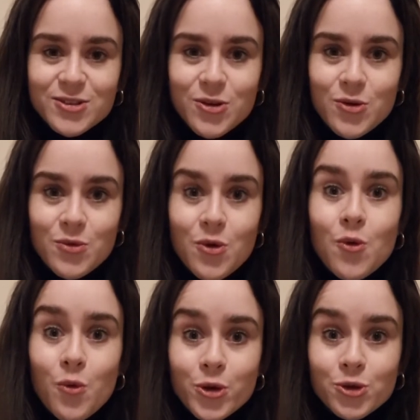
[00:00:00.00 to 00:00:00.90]
So
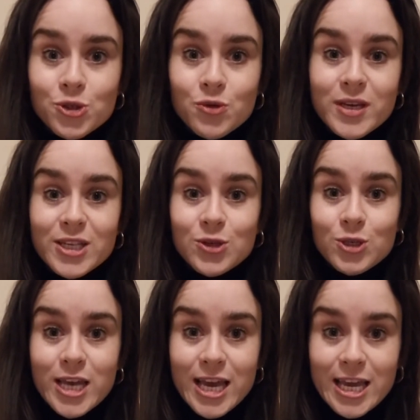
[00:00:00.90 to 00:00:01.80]
what you're doing is
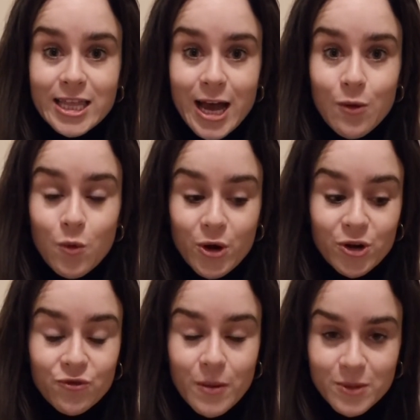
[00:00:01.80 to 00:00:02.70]
you're taking that
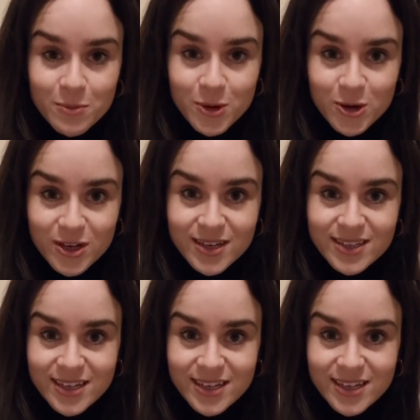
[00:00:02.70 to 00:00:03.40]
word from the book,